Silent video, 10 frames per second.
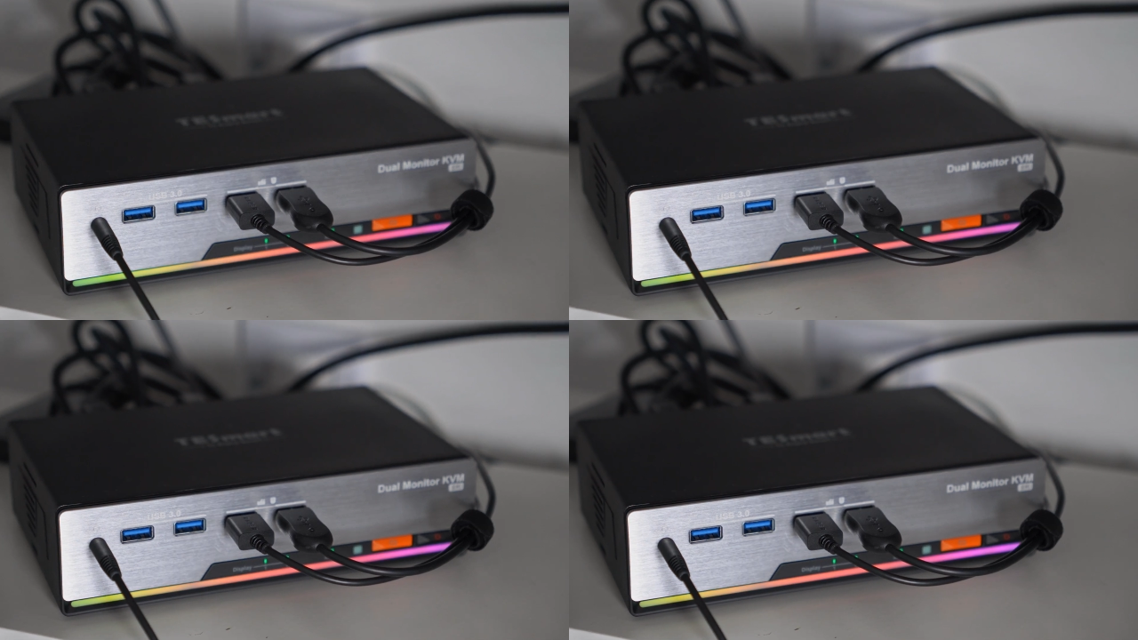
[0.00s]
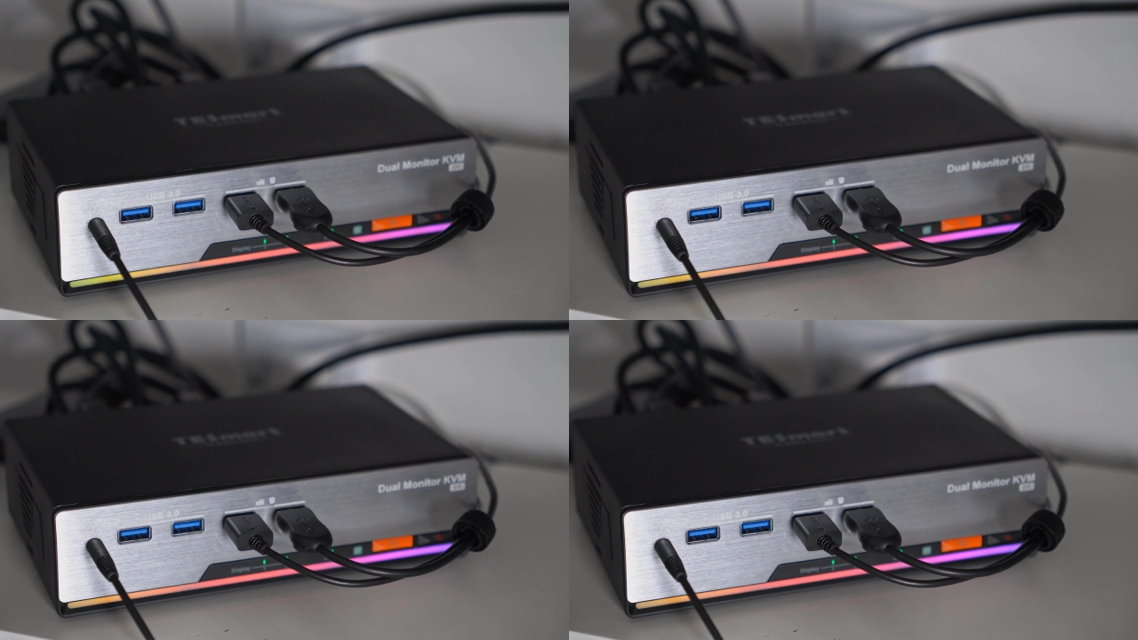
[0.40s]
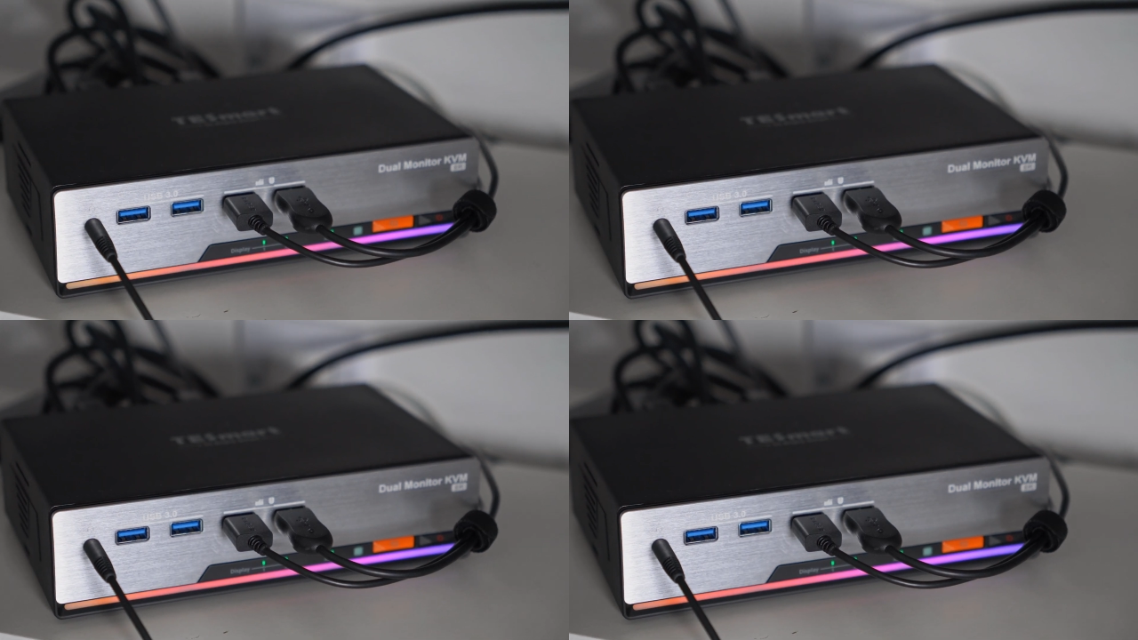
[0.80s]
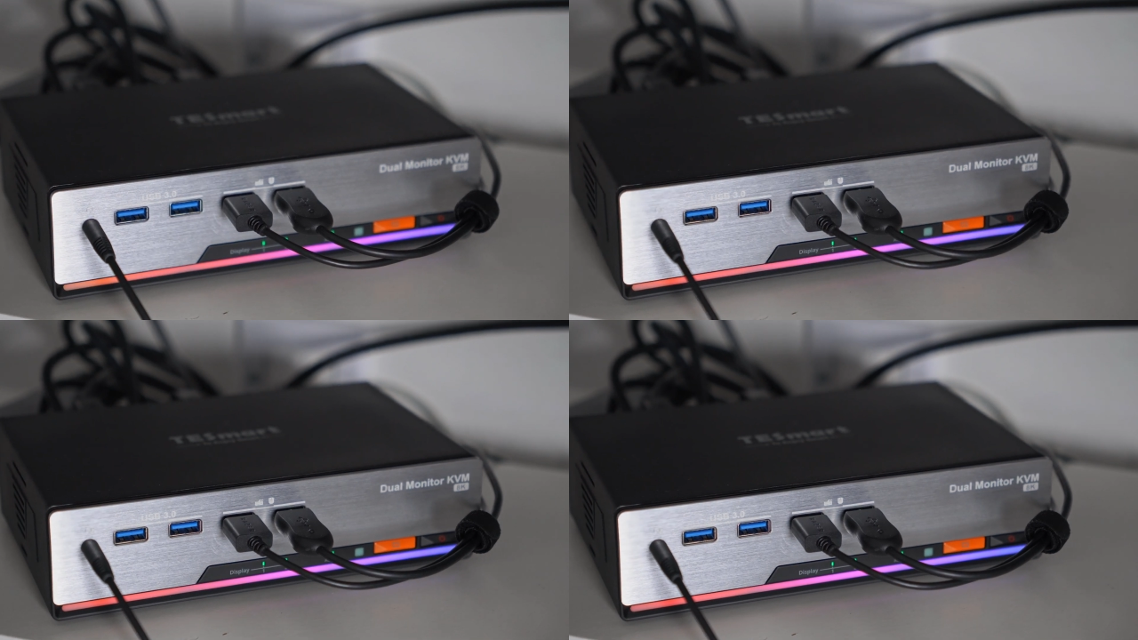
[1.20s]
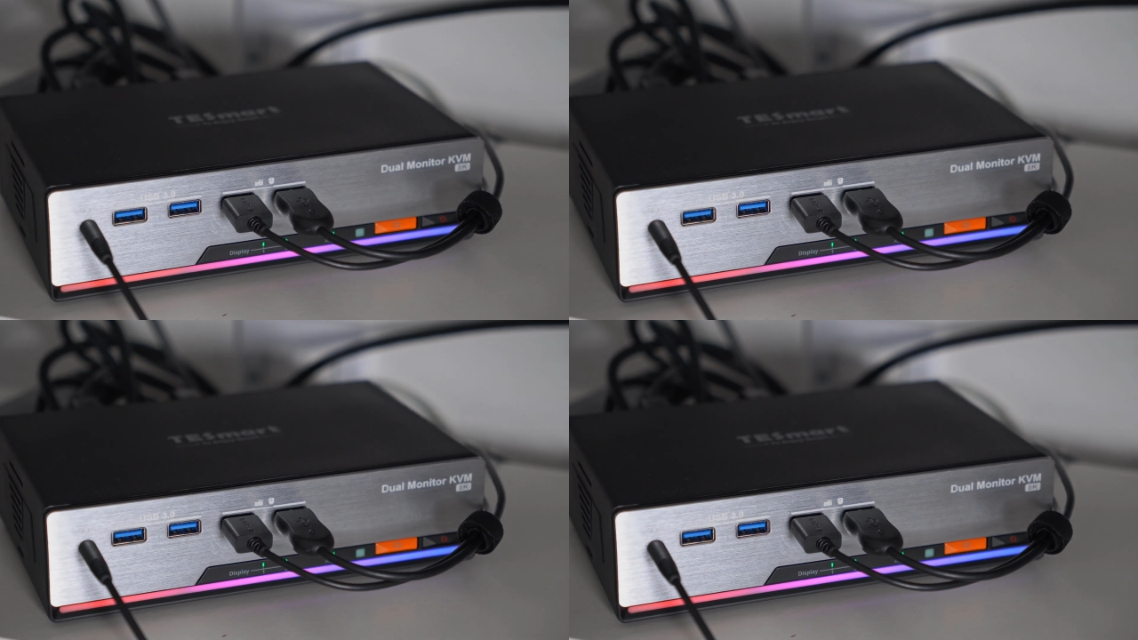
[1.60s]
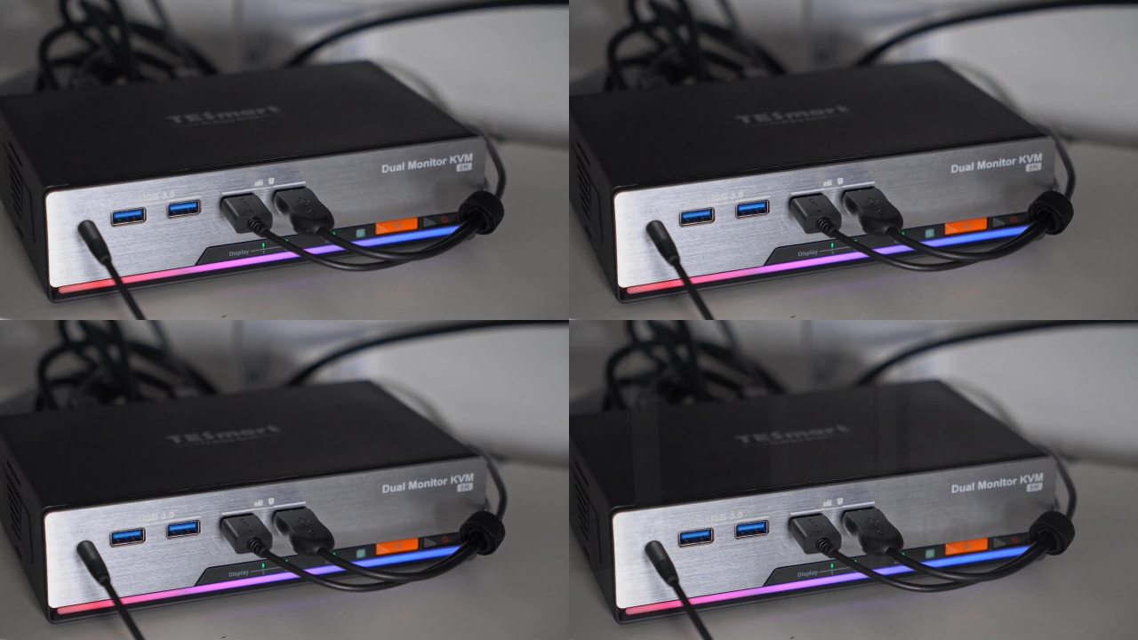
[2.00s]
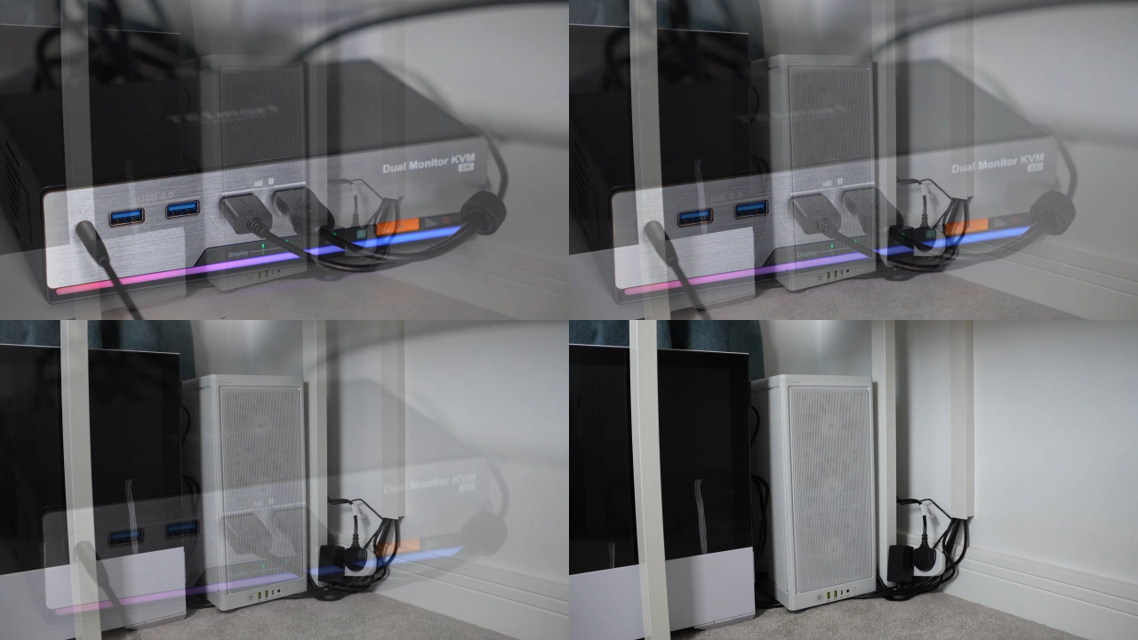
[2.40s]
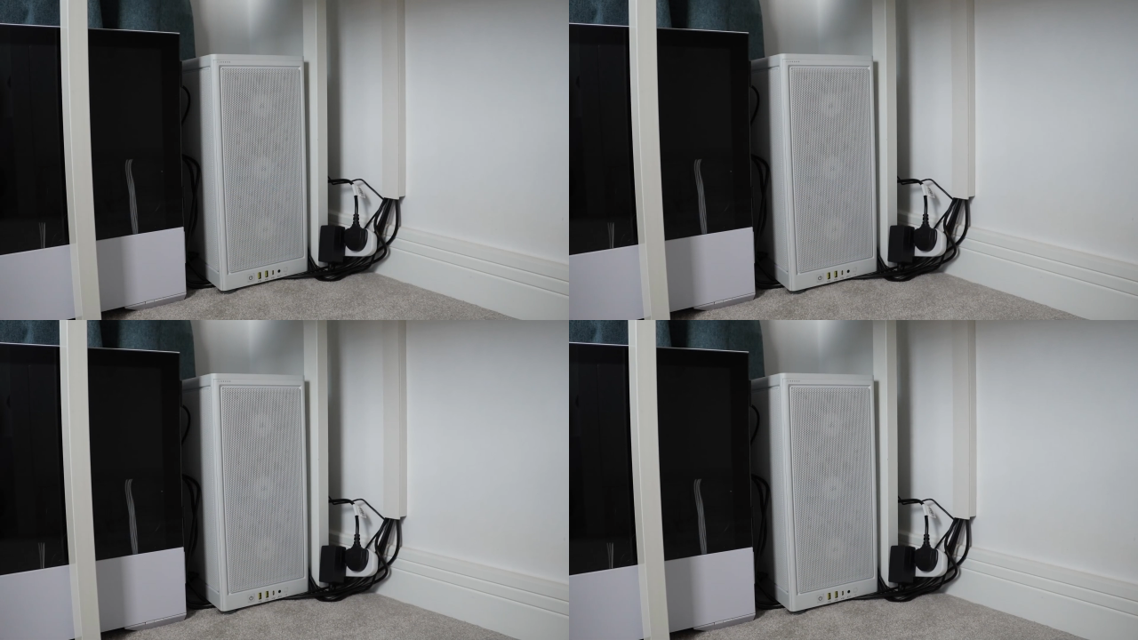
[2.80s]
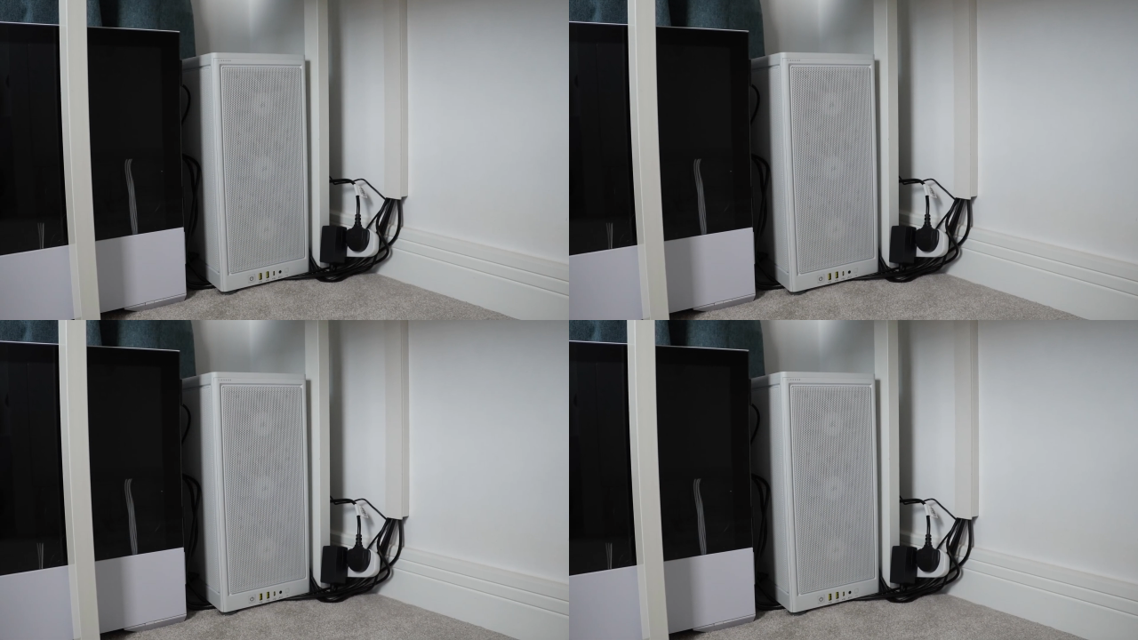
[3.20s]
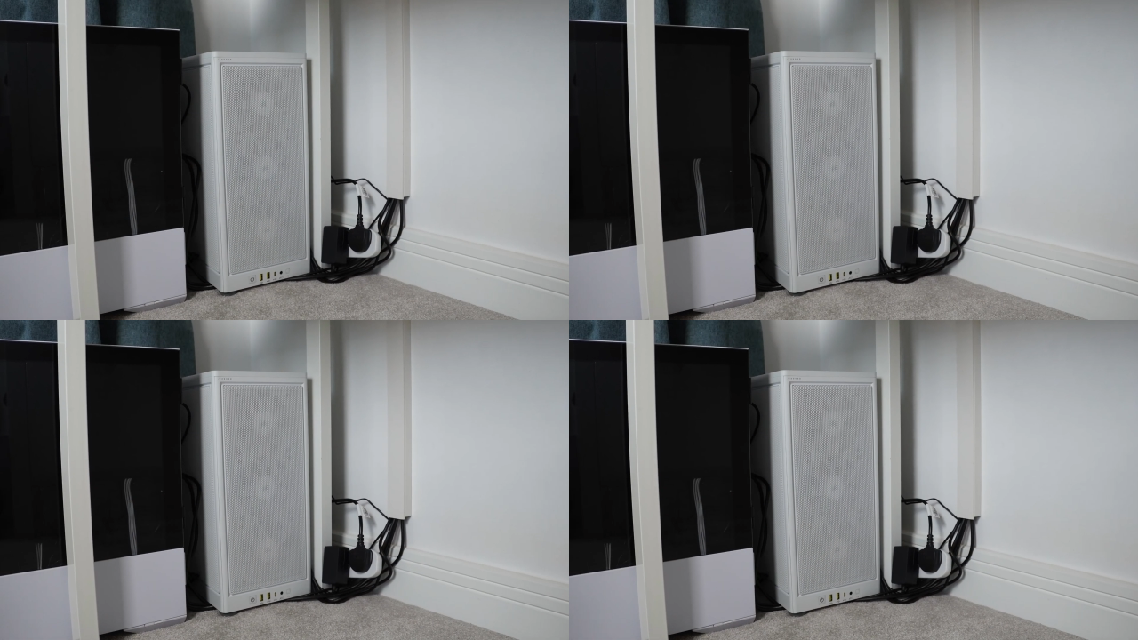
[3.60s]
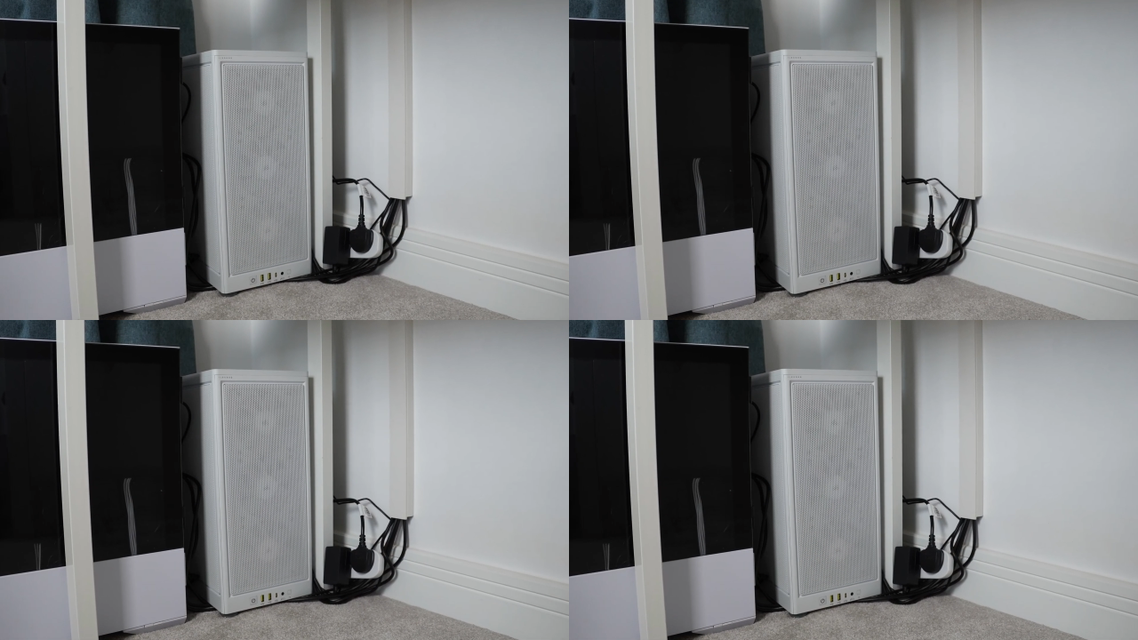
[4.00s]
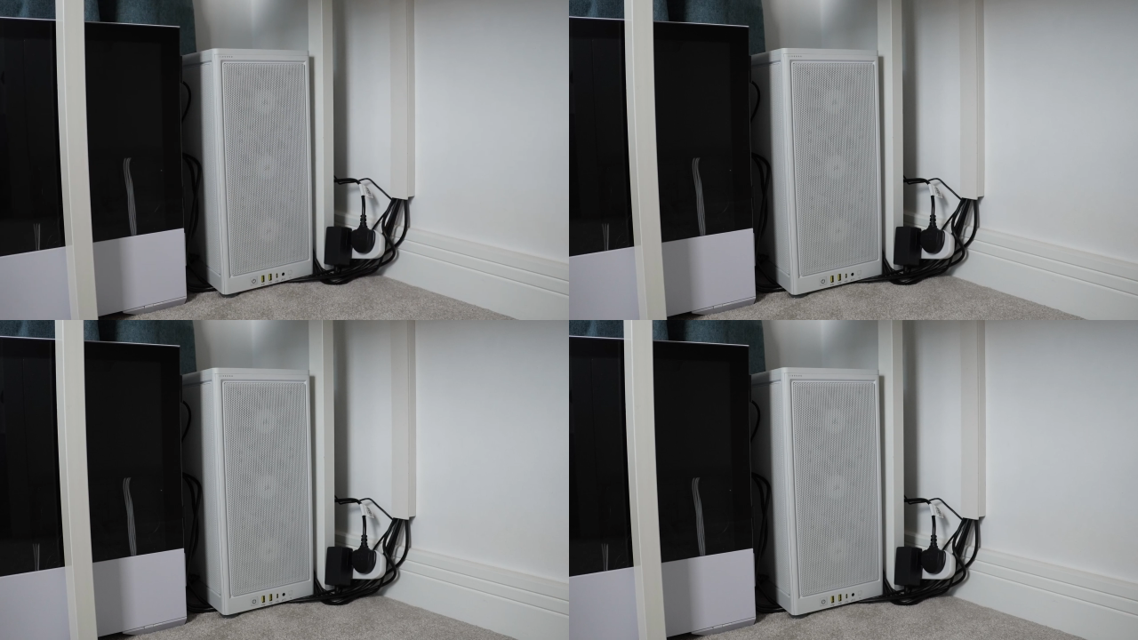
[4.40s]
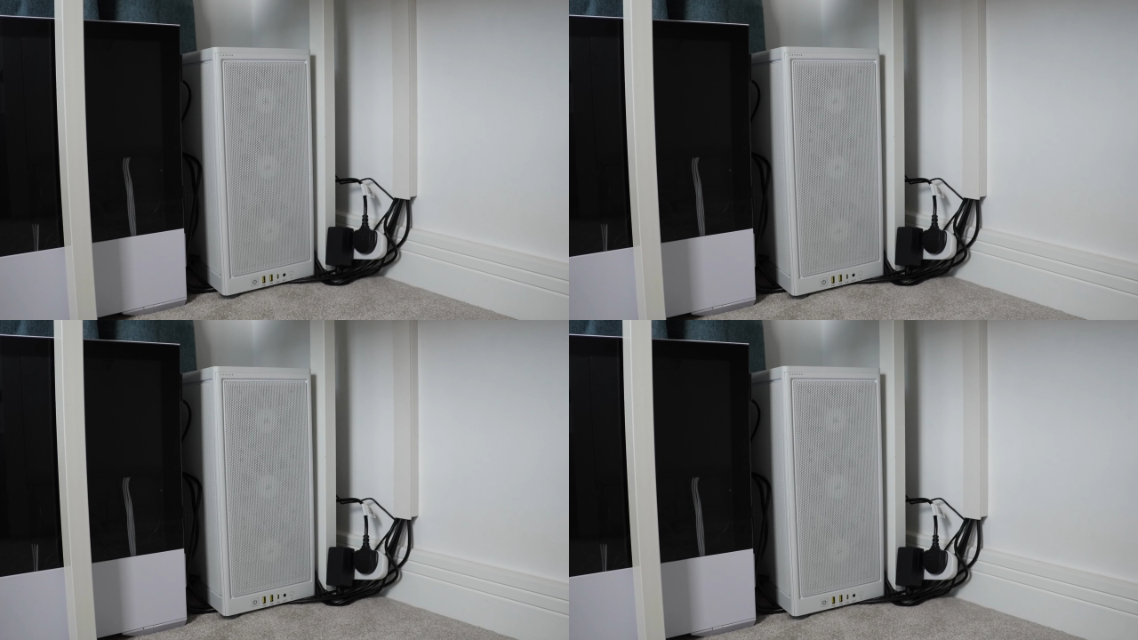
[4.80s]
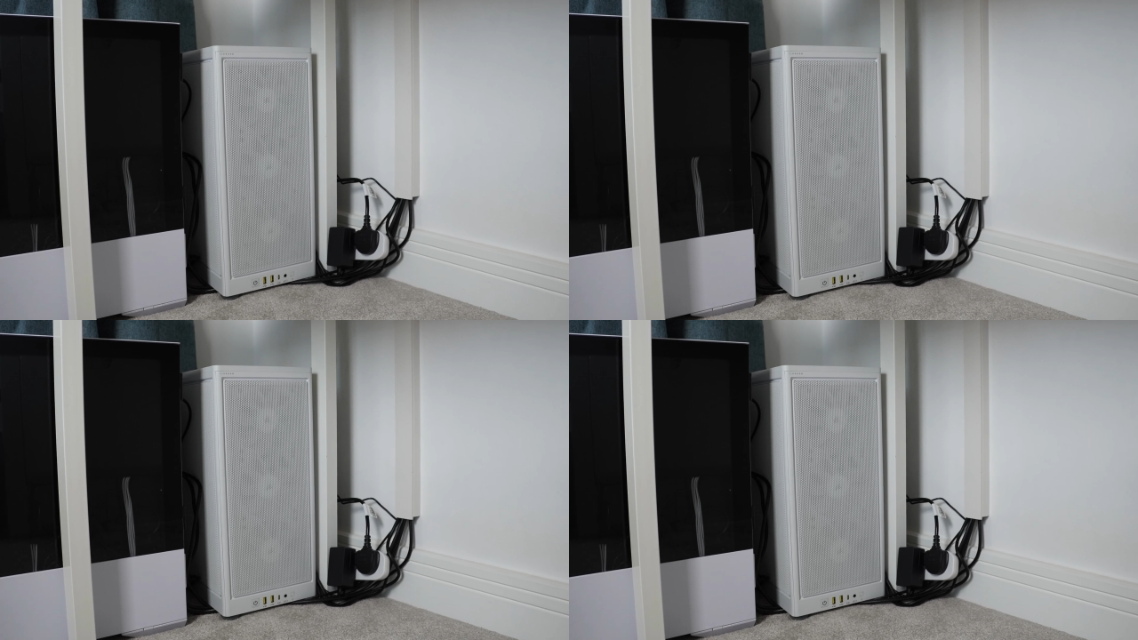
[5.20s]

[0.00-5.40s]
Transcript: No face is visible, so there are no lips to read.